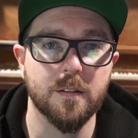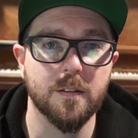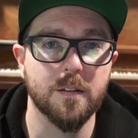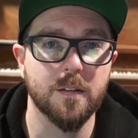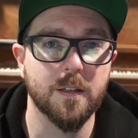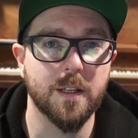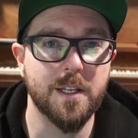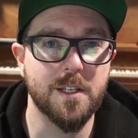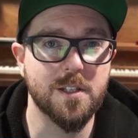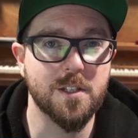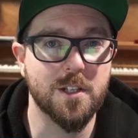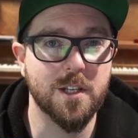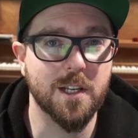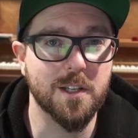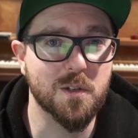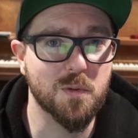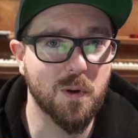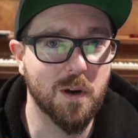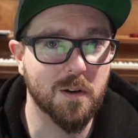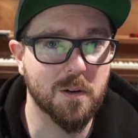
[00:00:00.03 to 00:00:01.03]
Ladies and
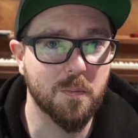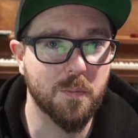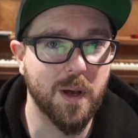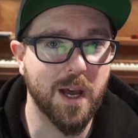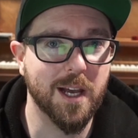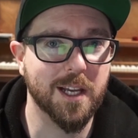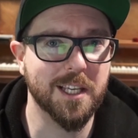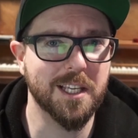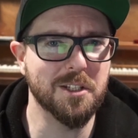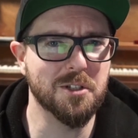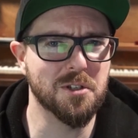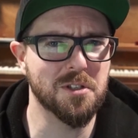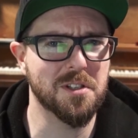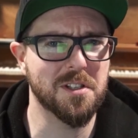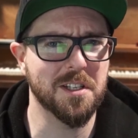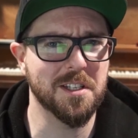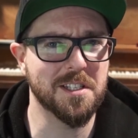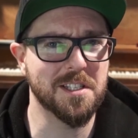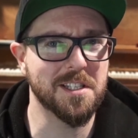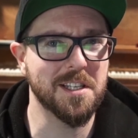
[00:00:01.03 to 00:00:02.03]
gents, welcome back.
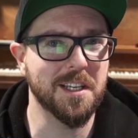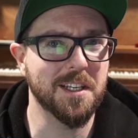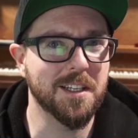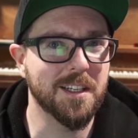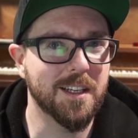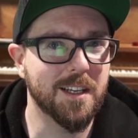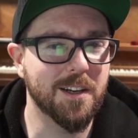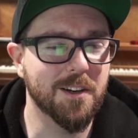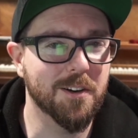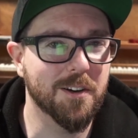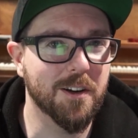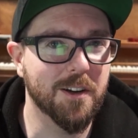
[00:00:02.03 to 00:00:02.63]
Interesting scene here